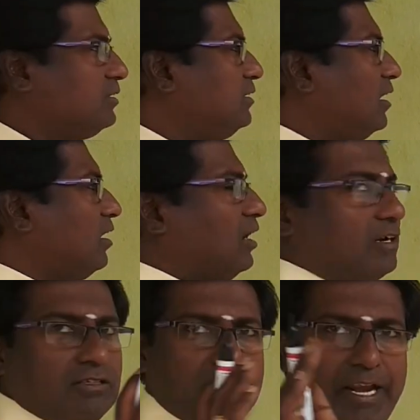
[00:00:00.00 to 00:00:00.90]
there are
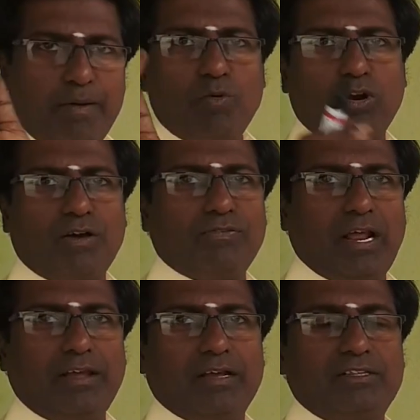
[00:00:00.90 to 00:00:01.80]
three mode
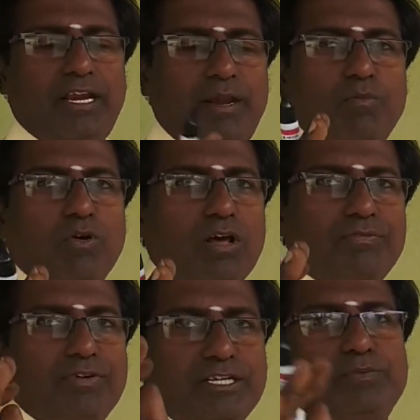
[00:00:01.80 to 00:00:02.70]

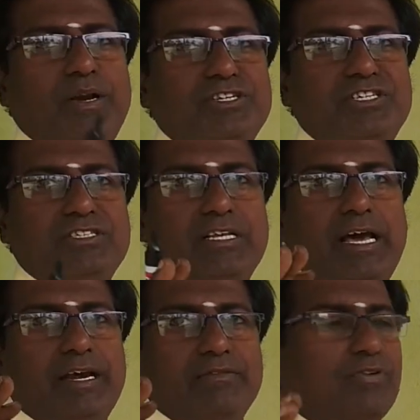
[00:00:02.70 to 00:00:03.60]
of respiration is there
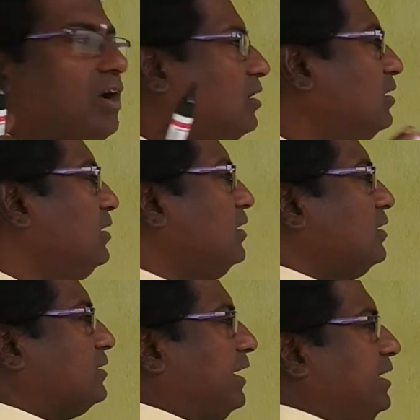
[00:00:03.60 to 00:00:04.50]
in frog.
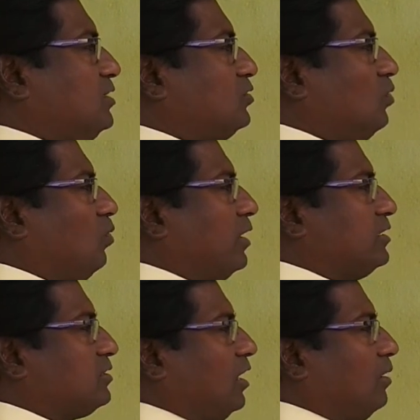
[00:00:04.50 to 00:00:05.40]
That is, one
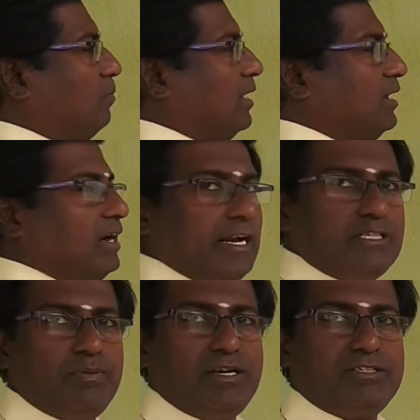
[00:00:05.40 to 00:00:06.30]
is called buccal
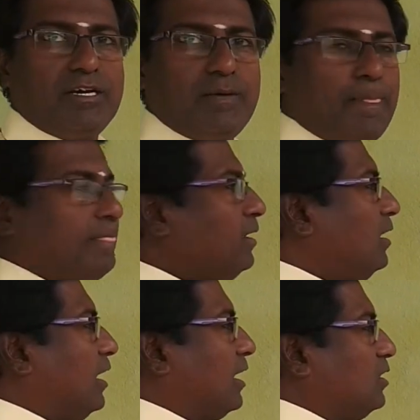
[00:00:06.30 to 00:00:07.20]
respiration,
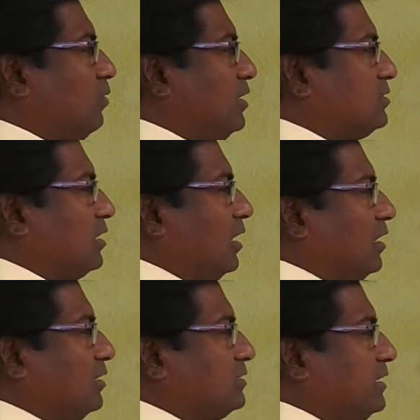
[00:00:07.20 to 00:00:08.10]
another one is called
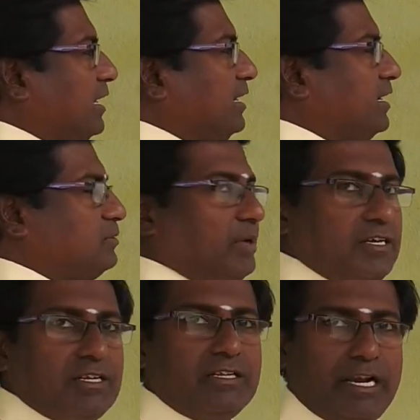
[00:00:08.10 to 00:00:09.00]
skin
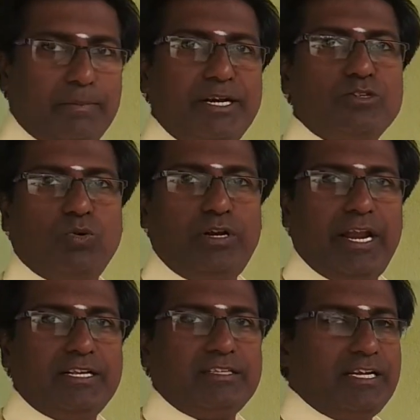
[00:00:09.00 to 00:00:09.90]
respiration, that means
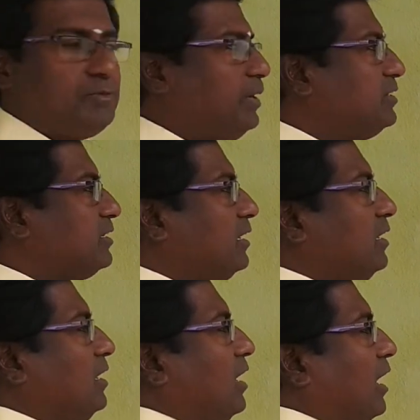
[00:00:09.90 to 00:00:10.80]
cutaneous respiration,
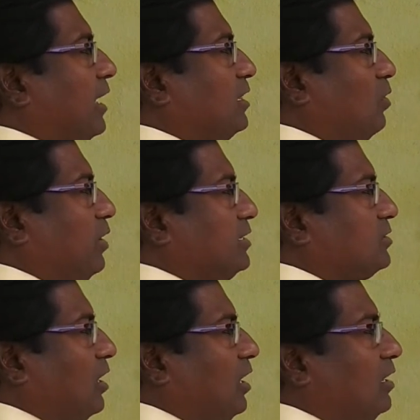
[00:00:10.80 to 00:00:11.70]
another one is
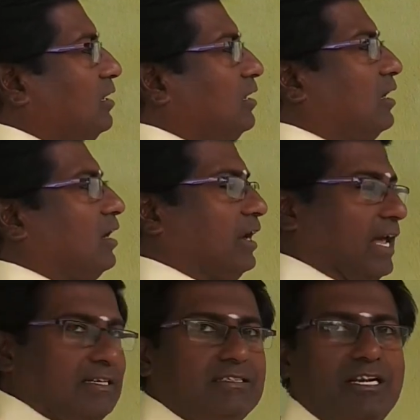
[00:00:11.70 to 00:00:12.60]
called
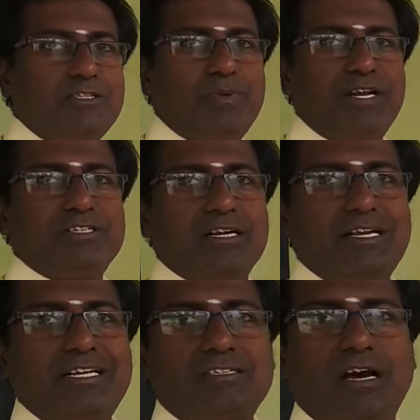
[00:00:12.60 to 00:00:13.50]
lungs respiration, that
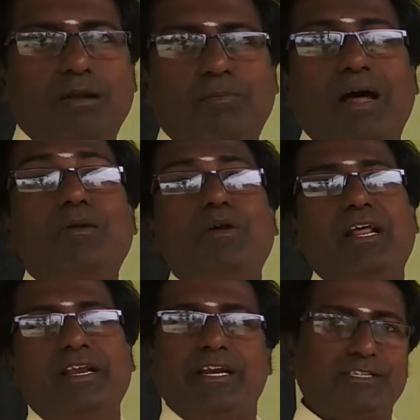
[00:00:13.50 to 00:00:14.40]
is called
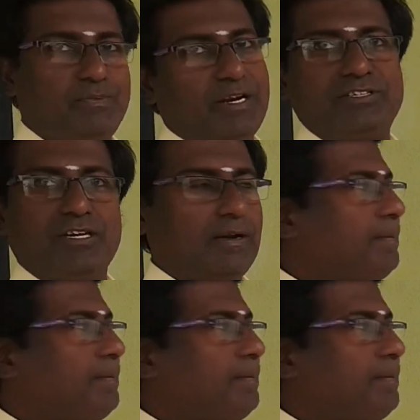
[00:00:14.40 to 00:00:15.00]
pulmonary respiration.